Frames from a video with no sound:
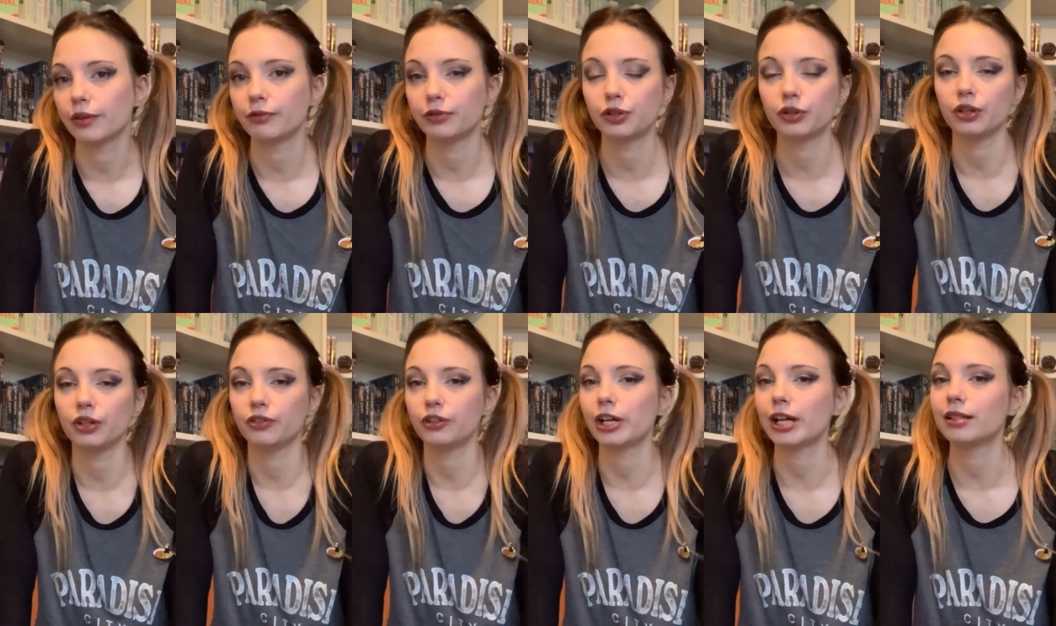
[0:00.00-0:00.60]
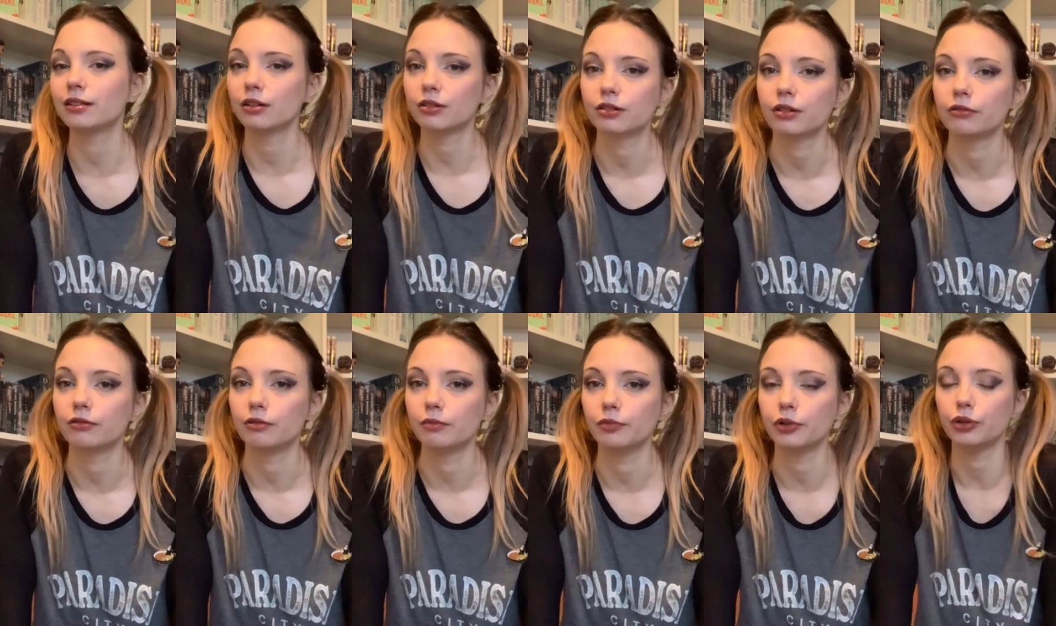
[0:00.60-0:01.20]
So if she enters a
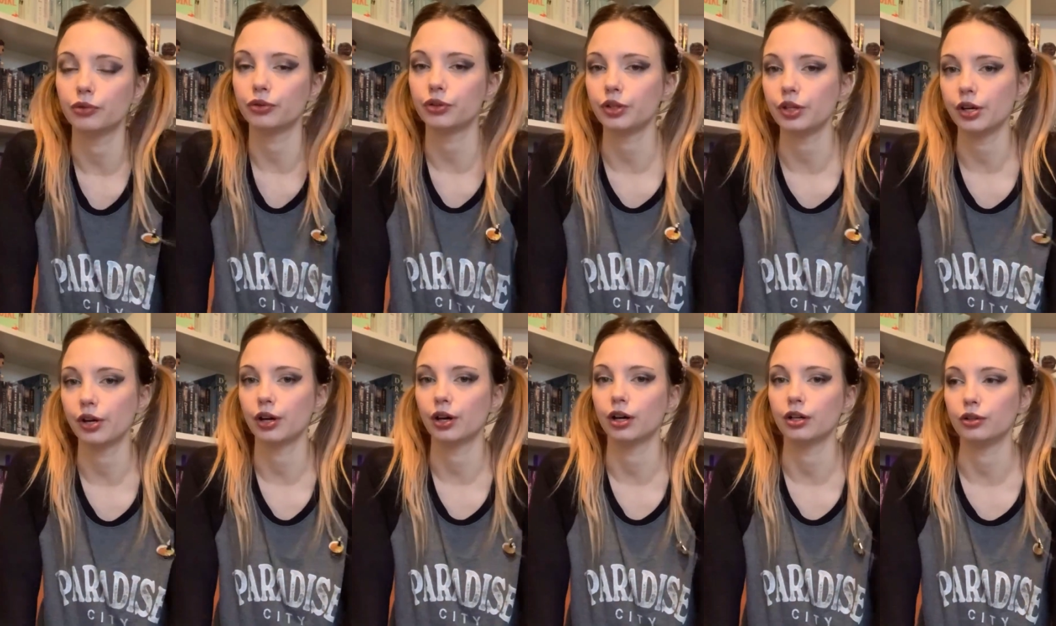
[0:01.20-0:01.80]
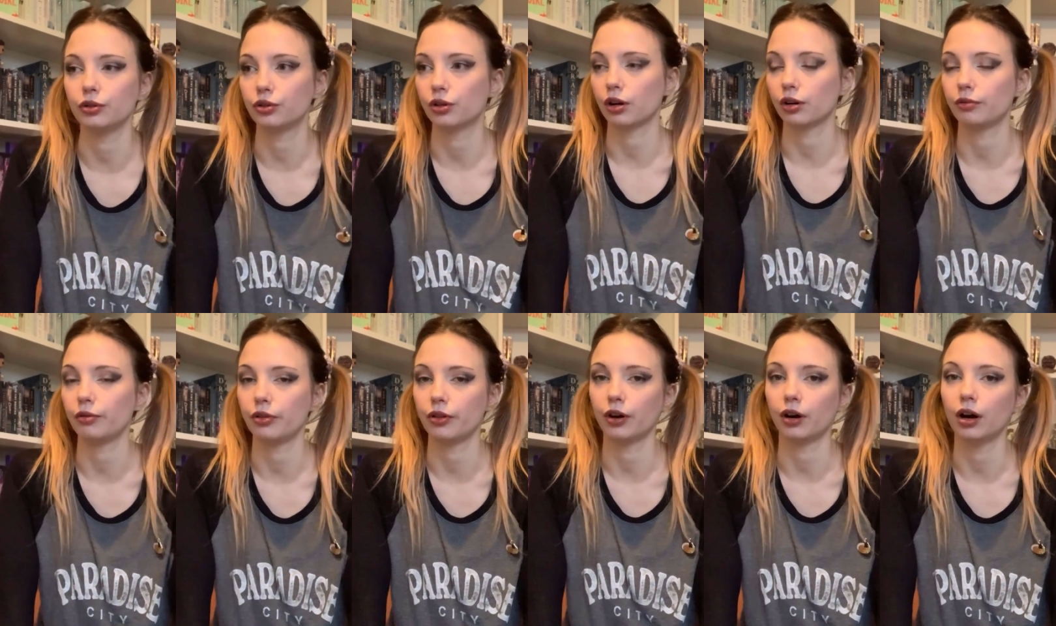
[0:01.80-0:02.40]
room, you see her, you talk
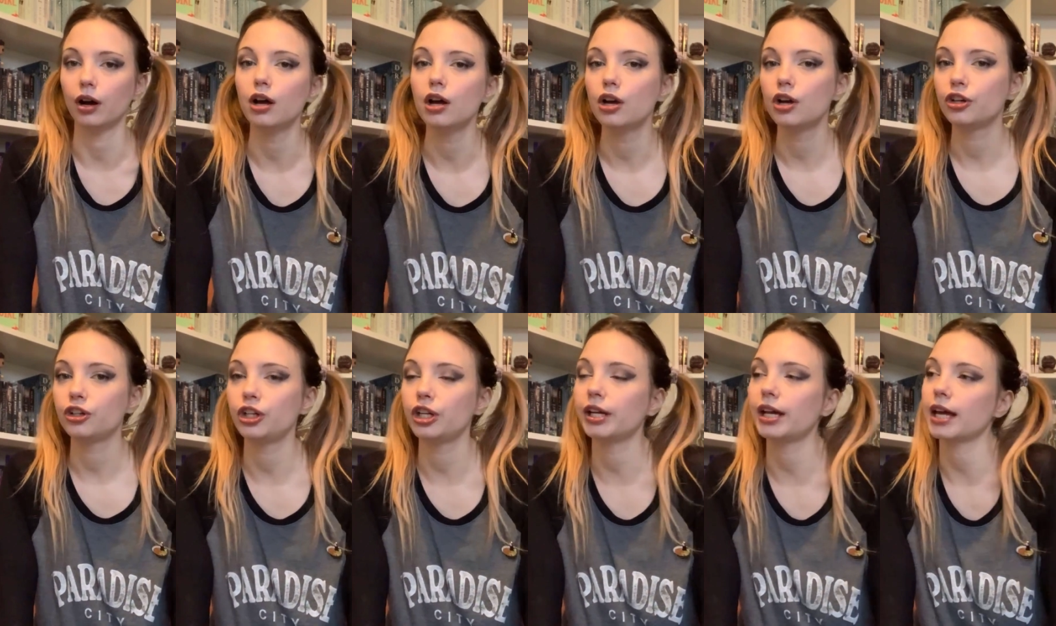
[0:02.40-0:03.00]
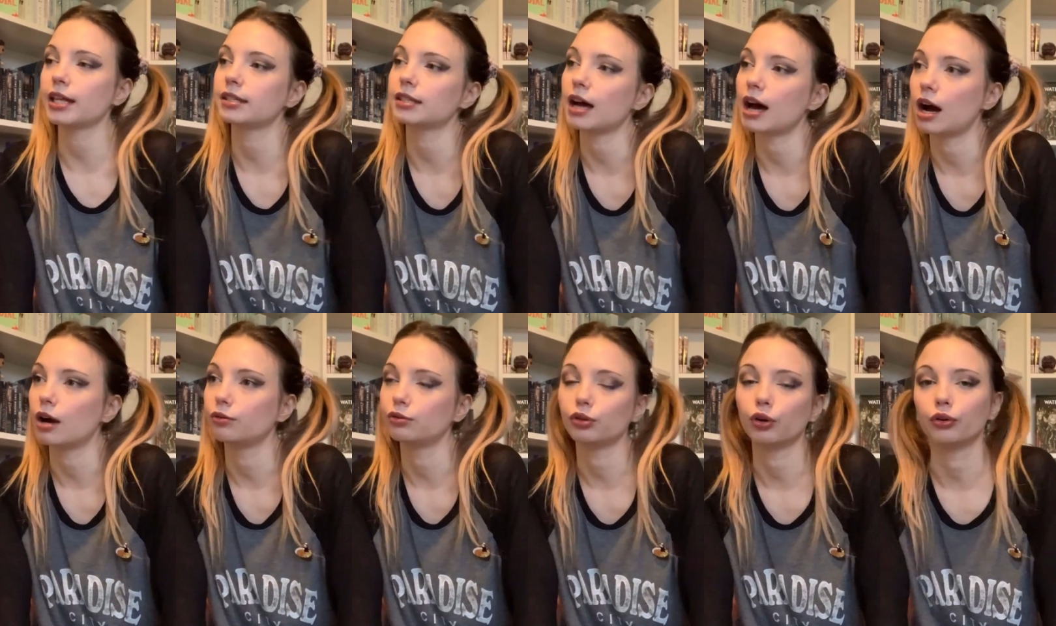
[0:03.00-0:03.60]
with her, she gets
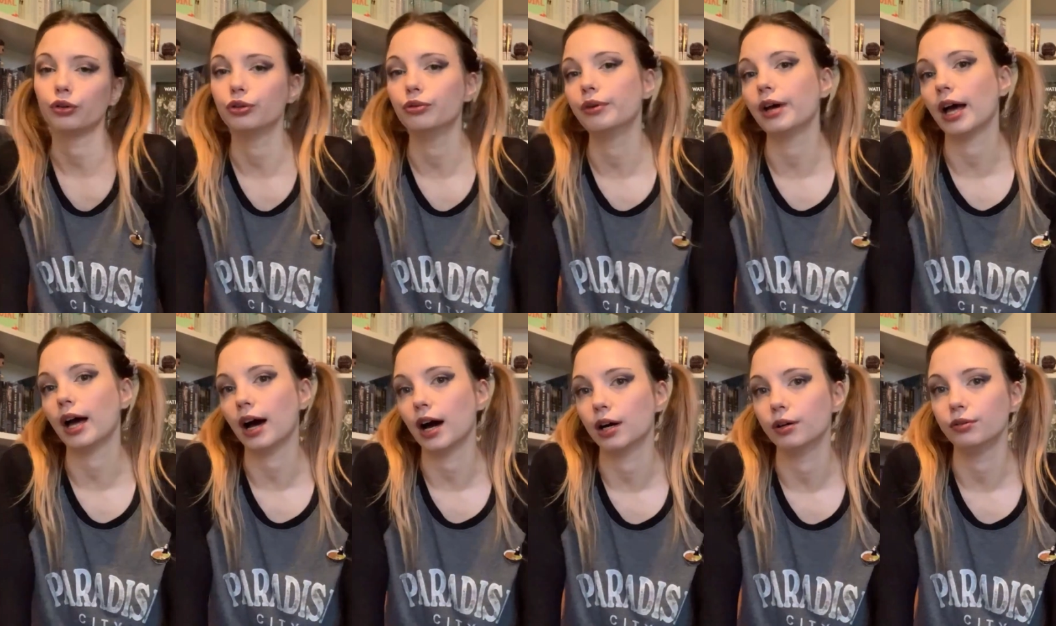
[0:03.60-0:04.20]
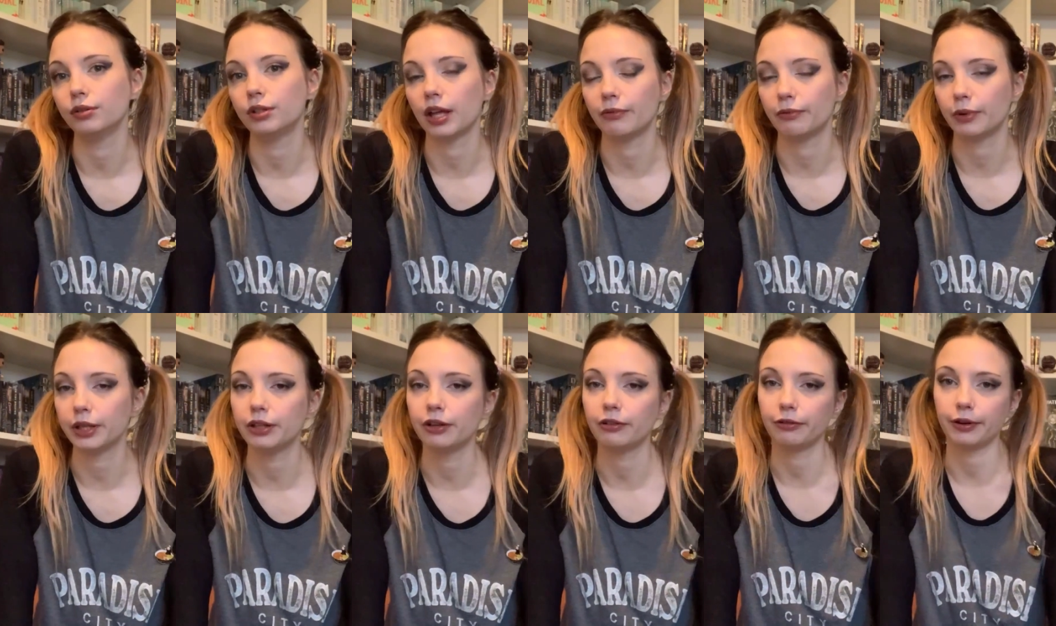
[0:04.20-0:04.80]
out or you get out, and
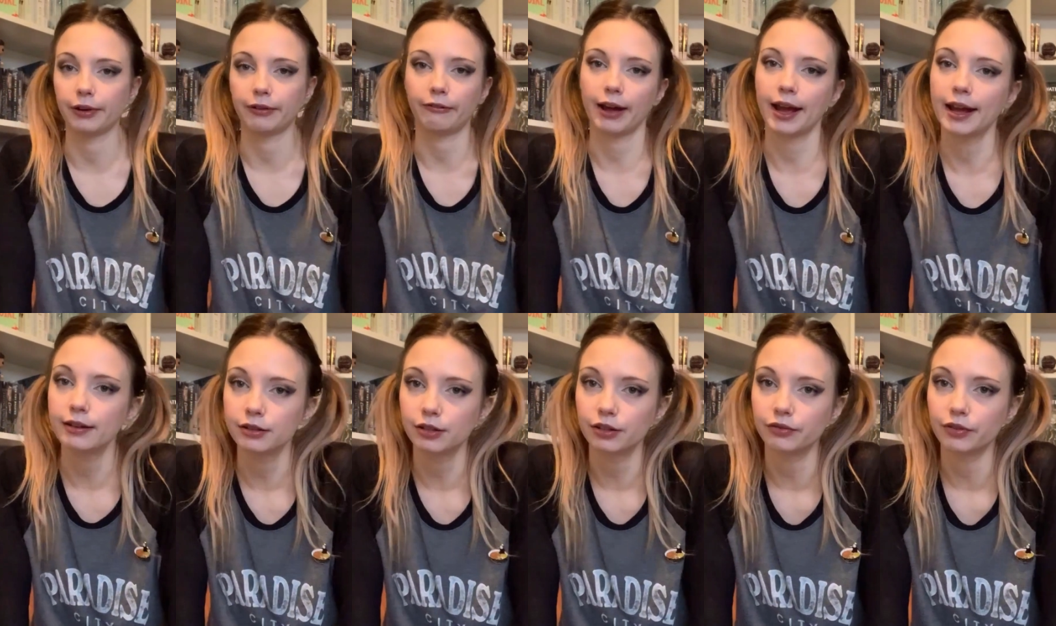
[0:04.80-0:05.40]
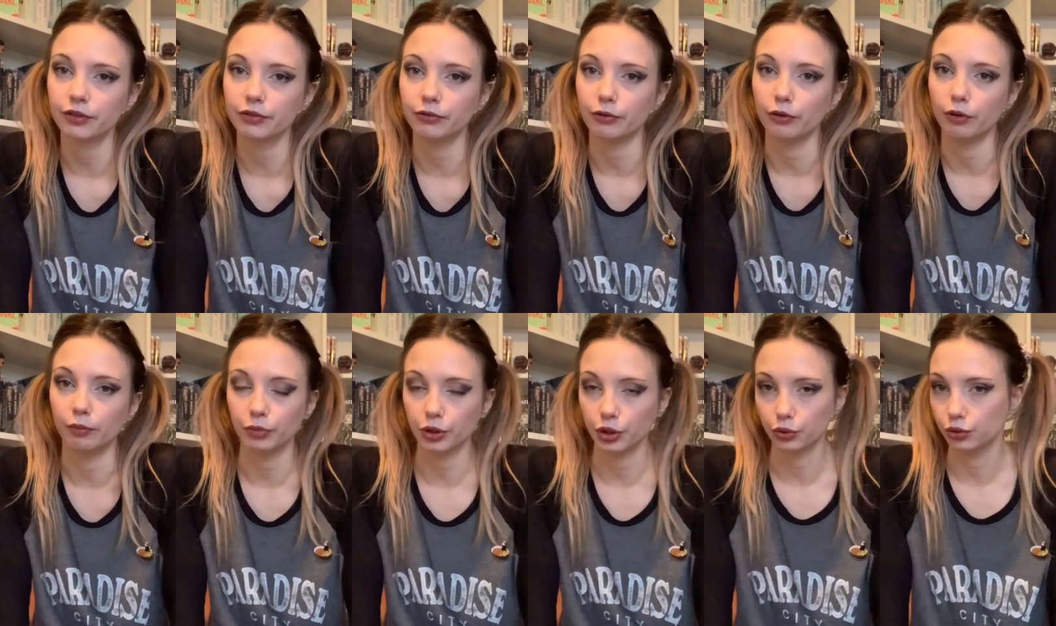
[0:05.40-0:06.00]
when you re-enter the
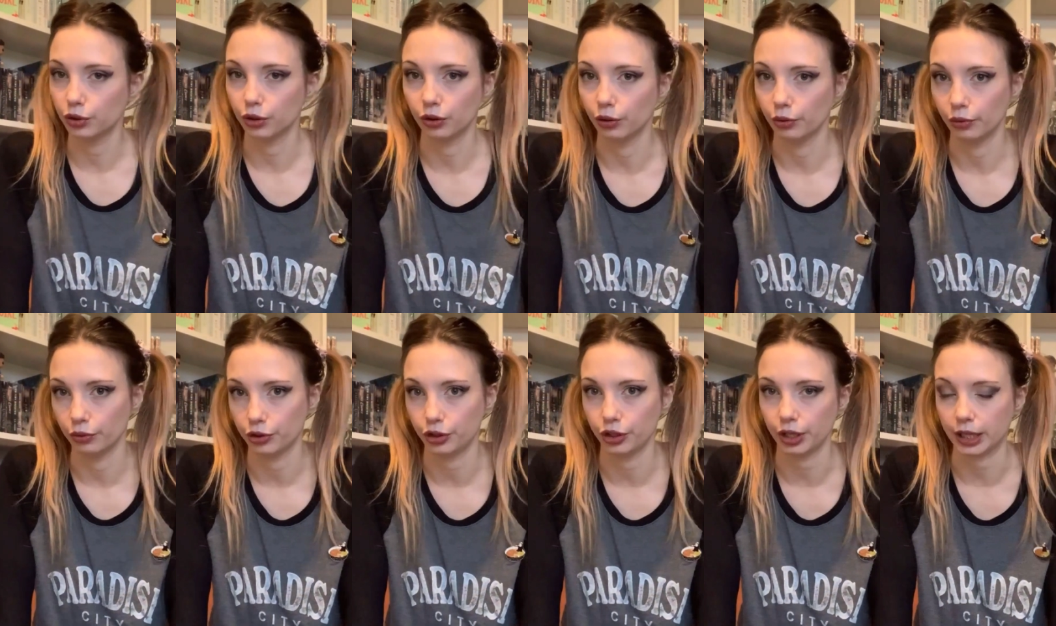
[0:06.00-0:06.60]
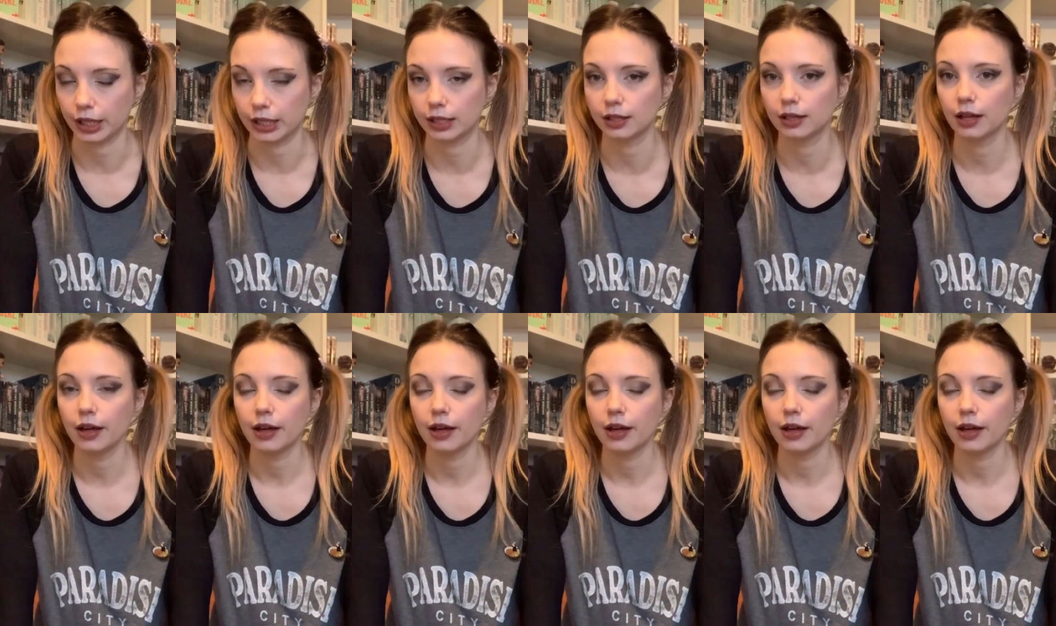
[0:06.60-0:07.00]
room you don't know who she is.